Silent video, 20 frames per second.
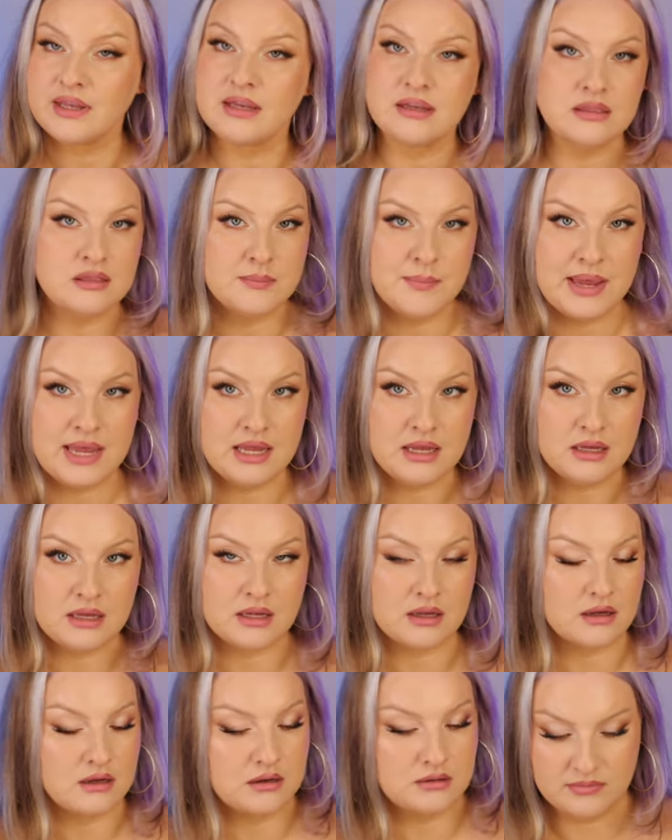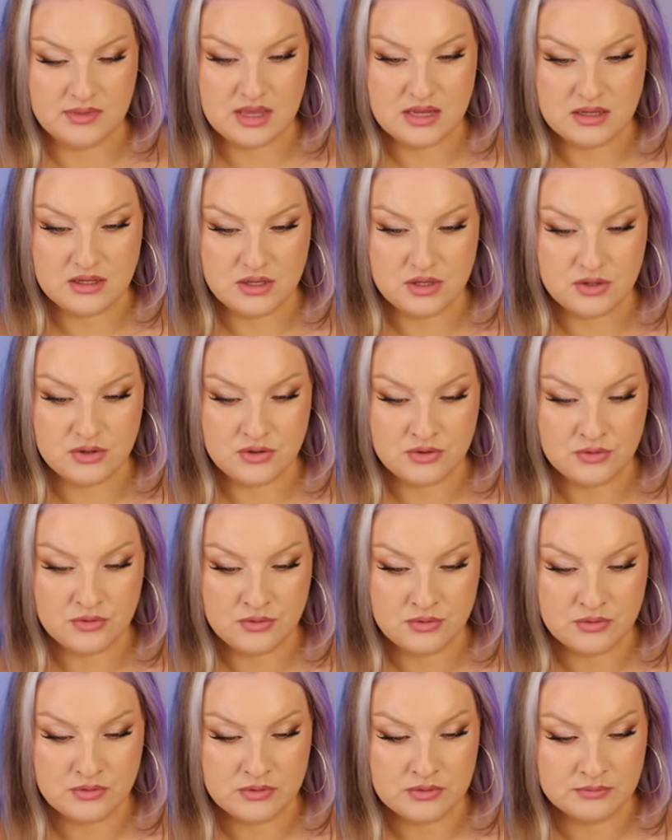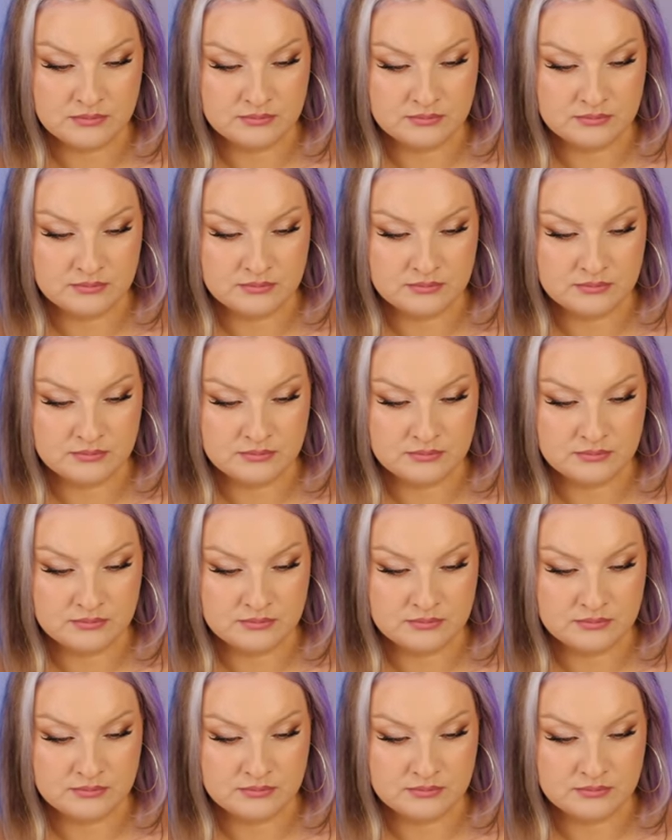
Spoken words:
In the bag. Thank you.